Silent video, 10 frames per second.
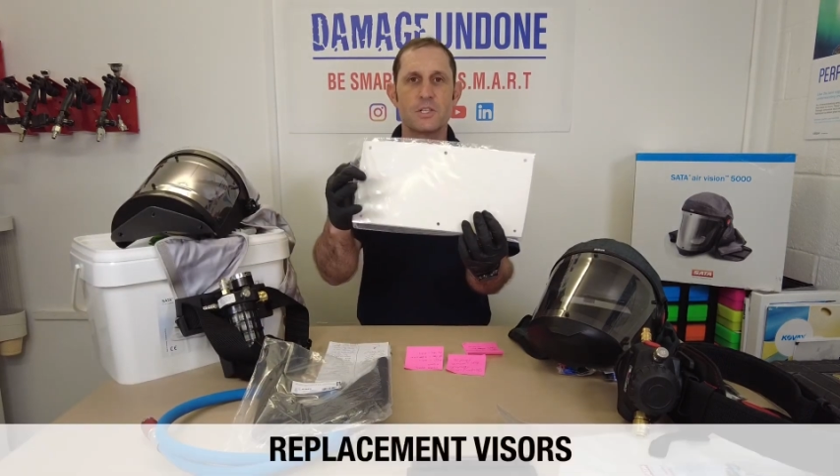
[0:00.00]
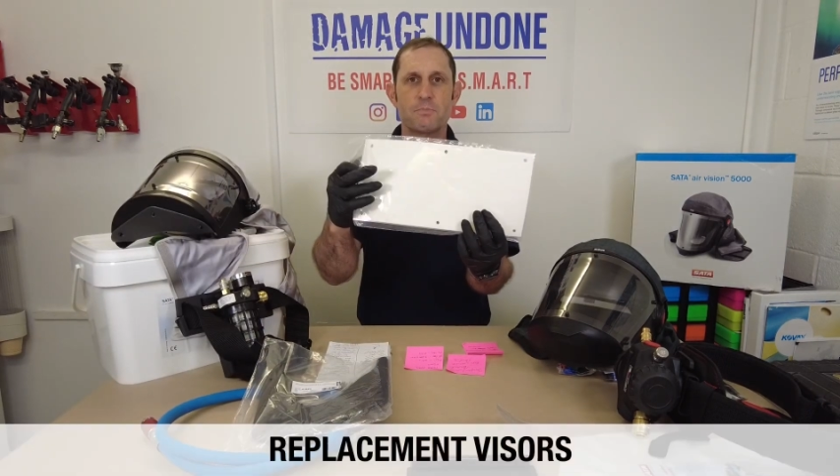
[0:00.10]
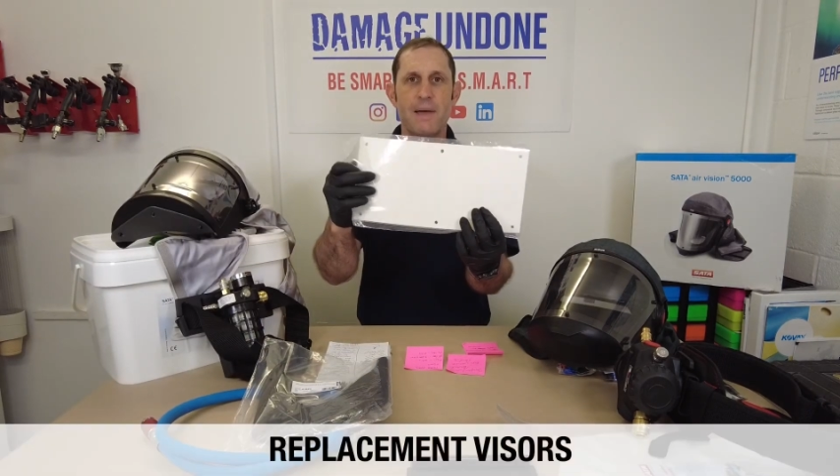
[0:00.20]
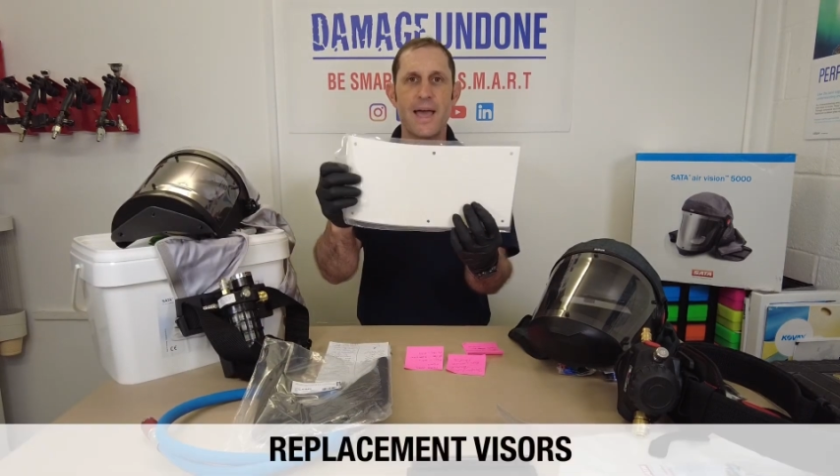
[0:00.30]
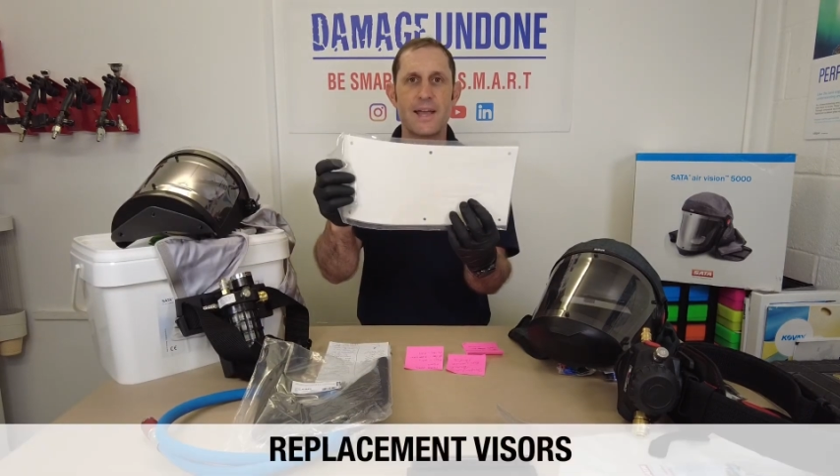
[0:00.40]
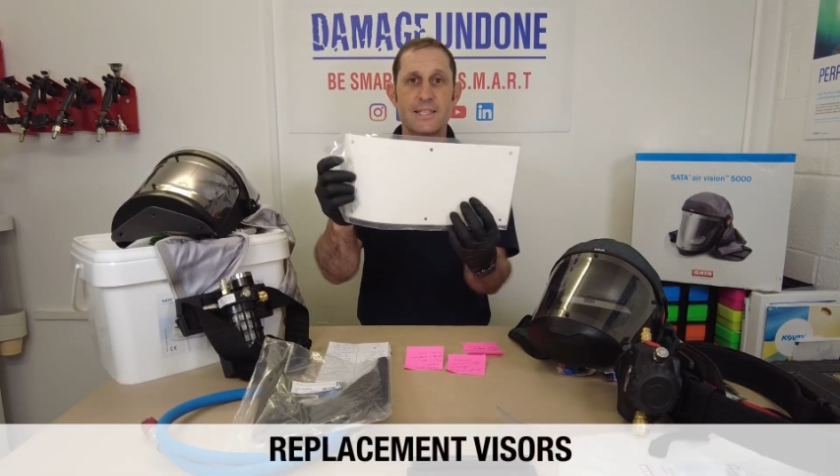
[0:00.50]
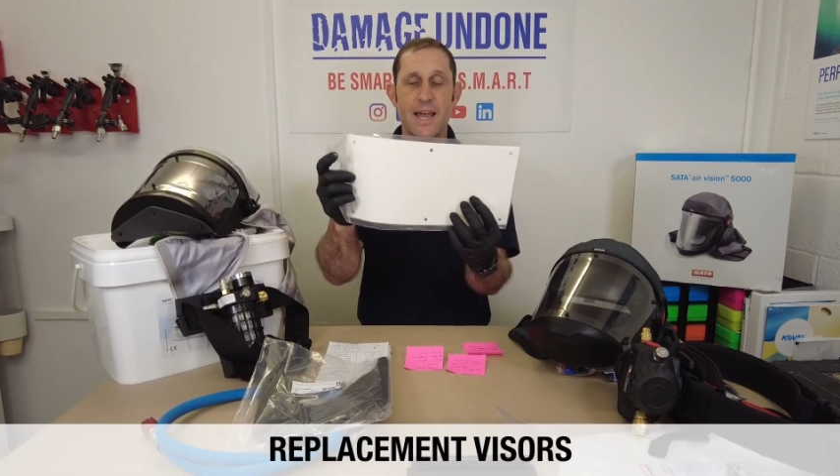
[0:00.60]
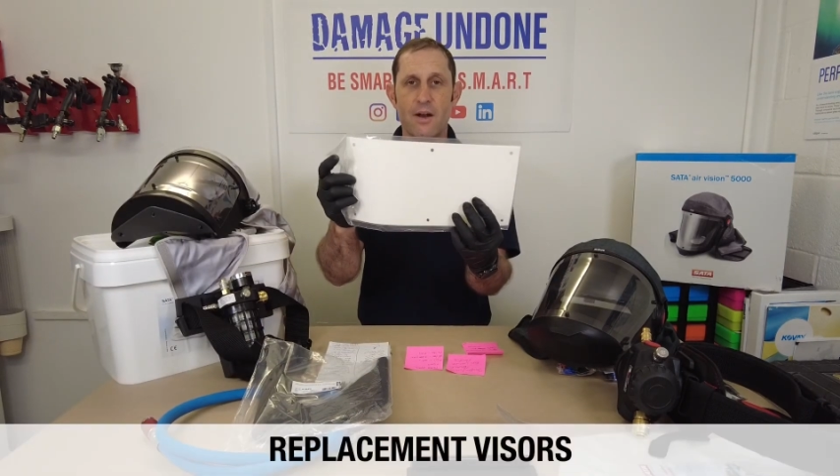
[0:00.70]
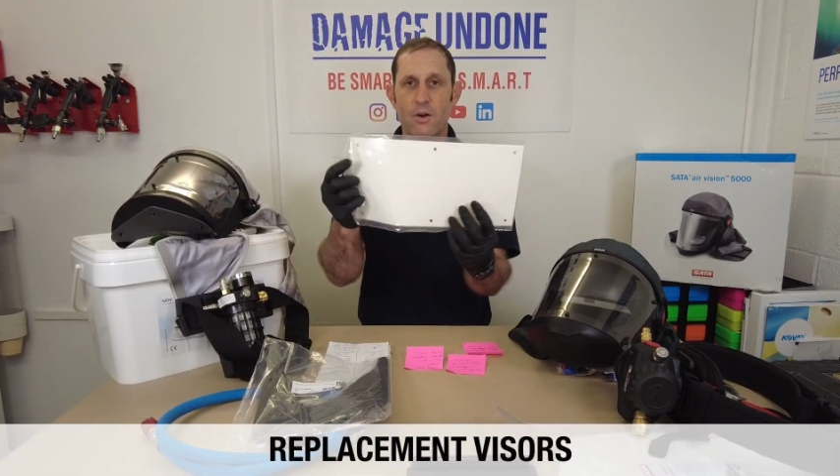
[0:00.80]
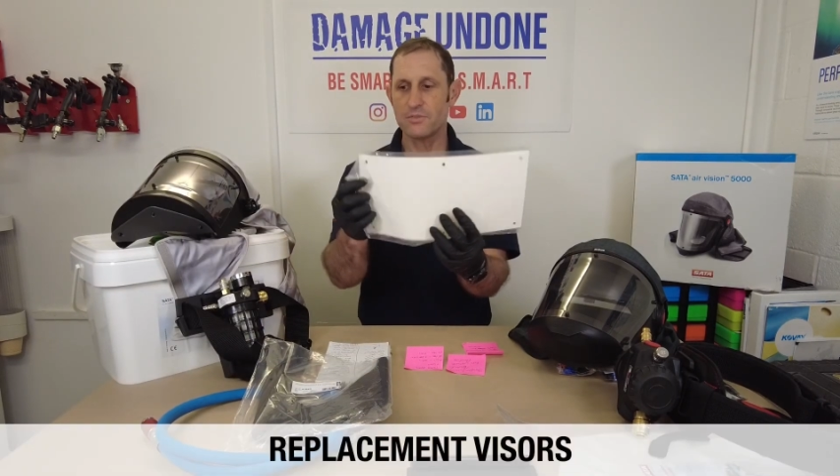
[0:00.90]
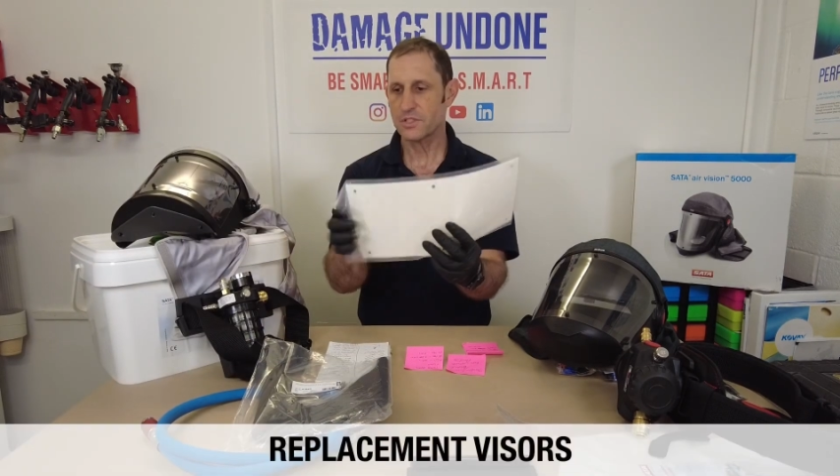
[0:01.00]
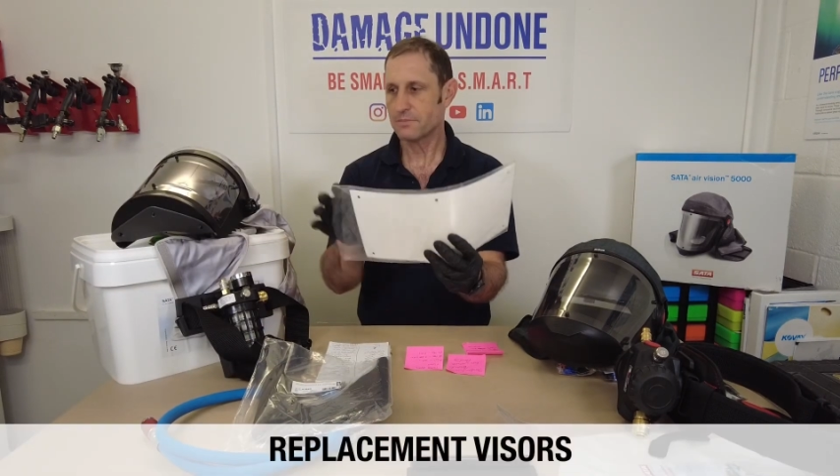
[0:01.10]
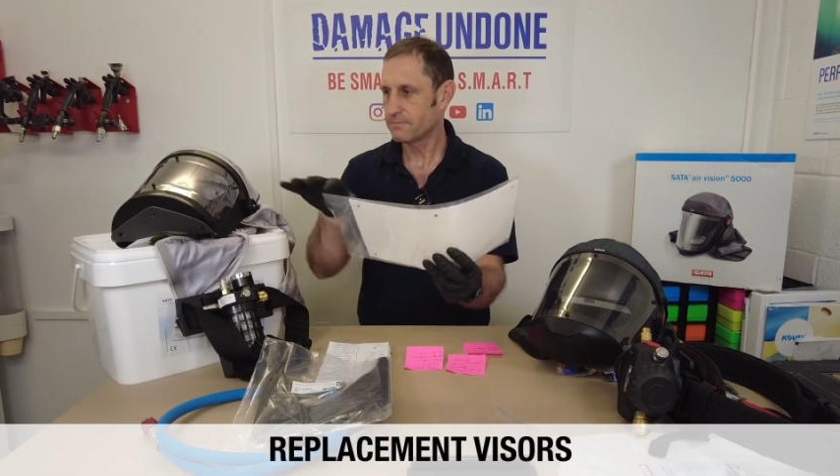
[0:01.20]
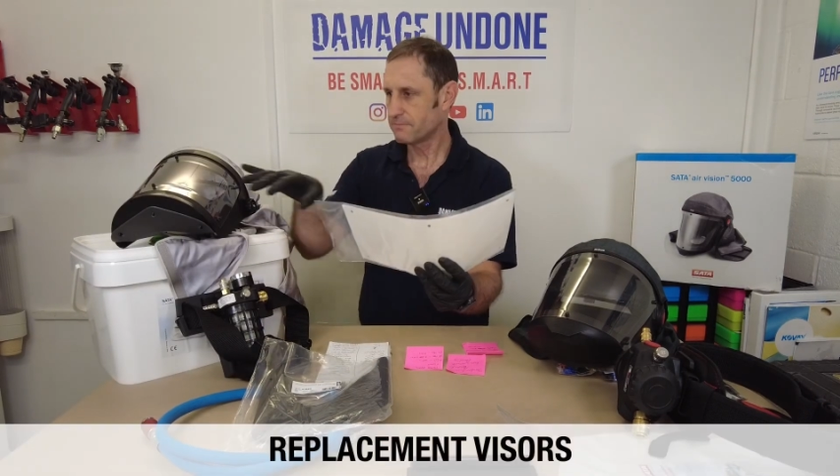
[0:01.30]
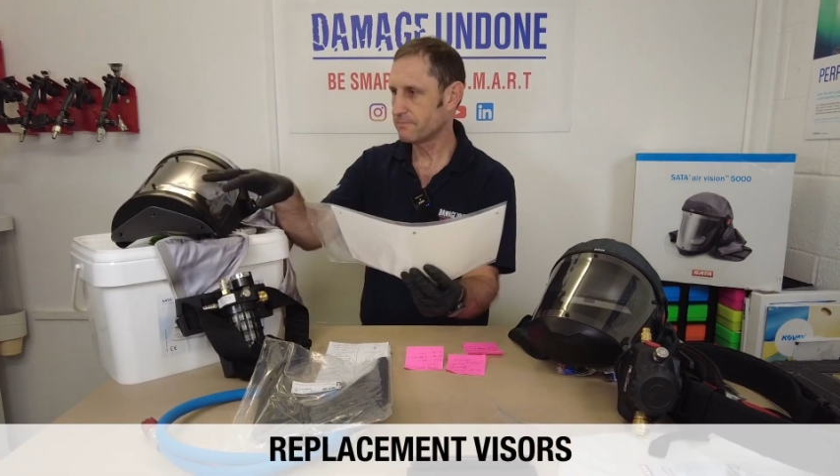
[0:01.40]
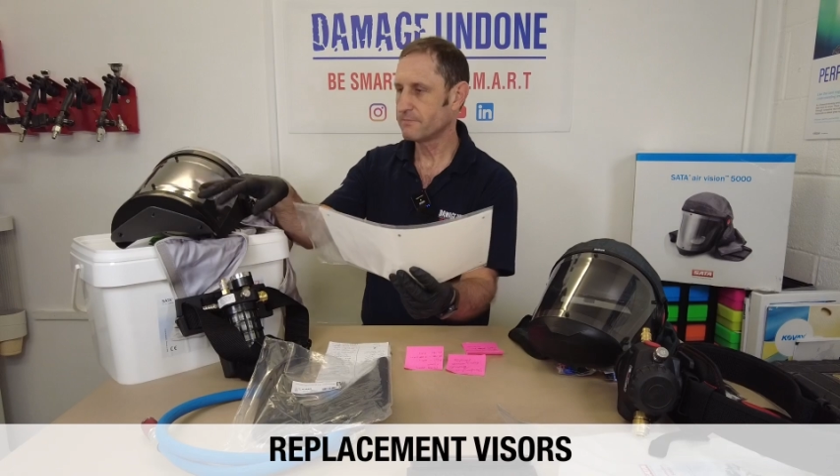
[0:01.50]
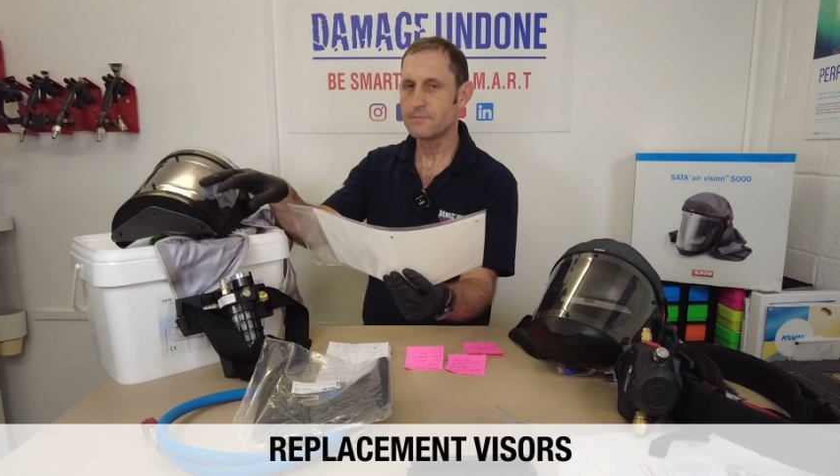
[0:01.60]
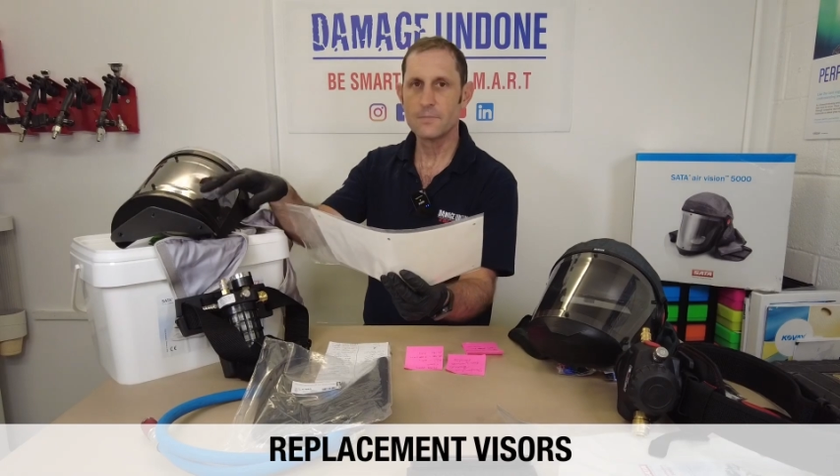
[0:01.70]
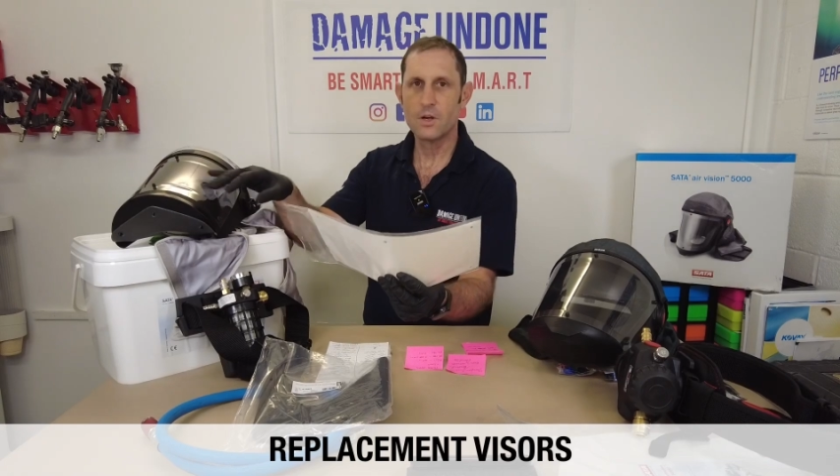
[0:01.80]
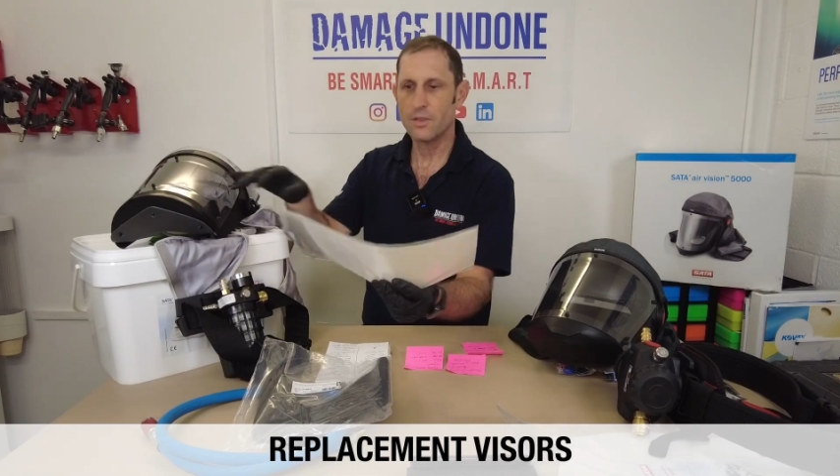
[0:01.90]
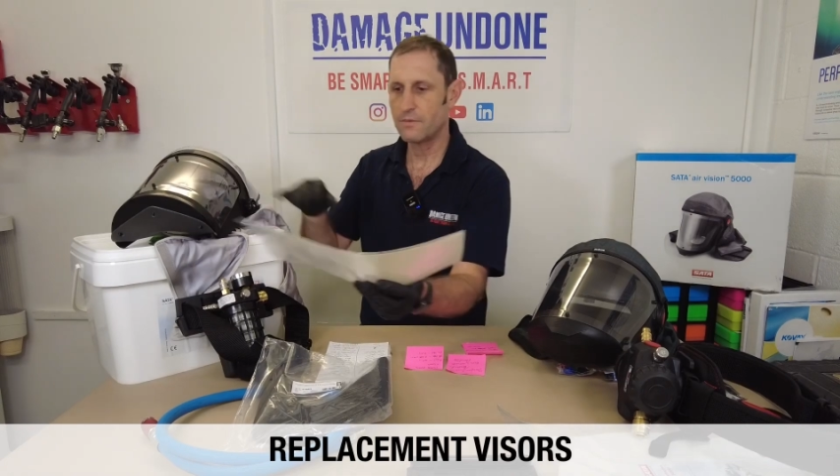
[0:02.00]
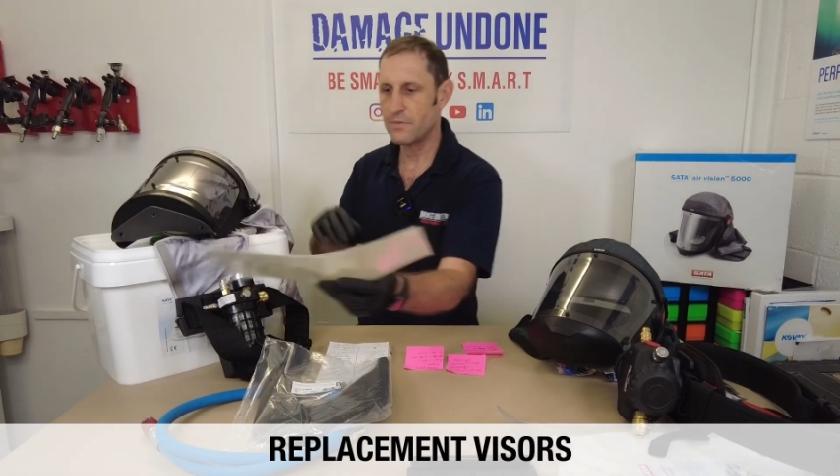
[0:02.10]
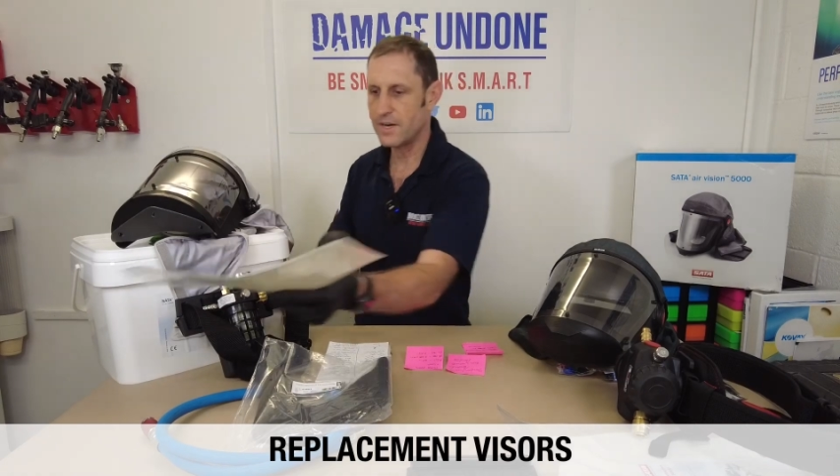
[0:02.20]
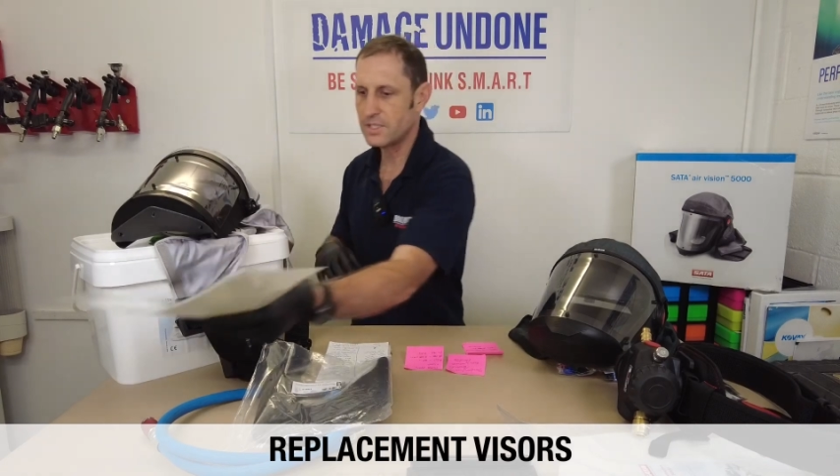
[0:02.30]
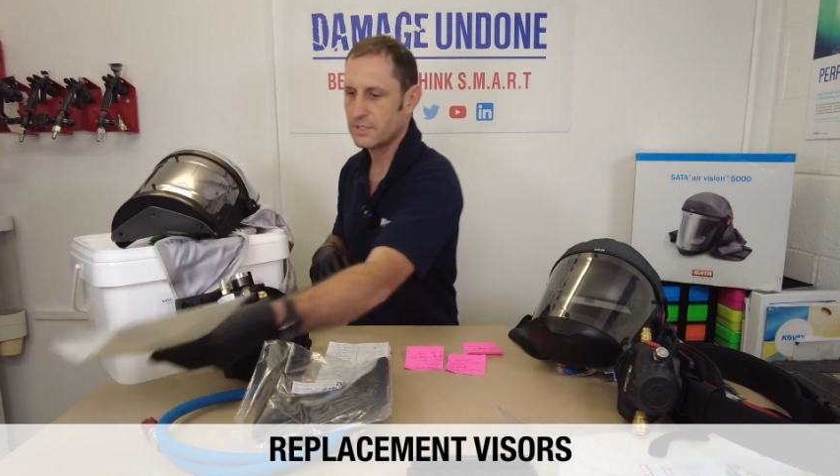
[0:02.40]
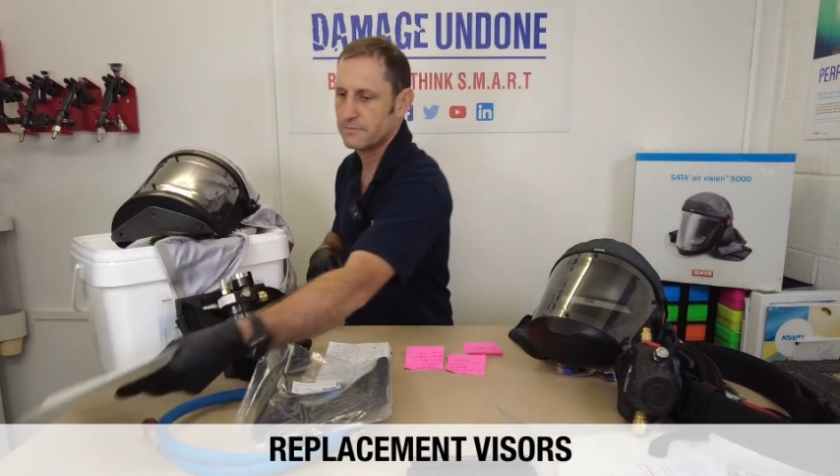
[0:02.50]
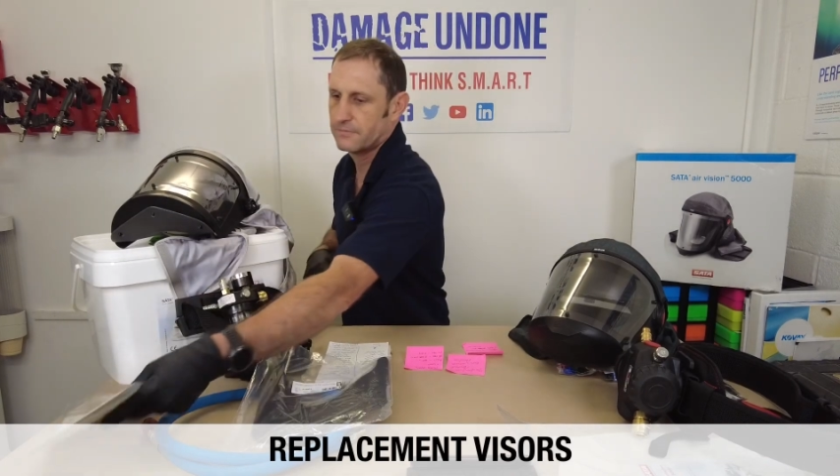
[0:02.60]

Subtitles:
spare tear-offs on the front.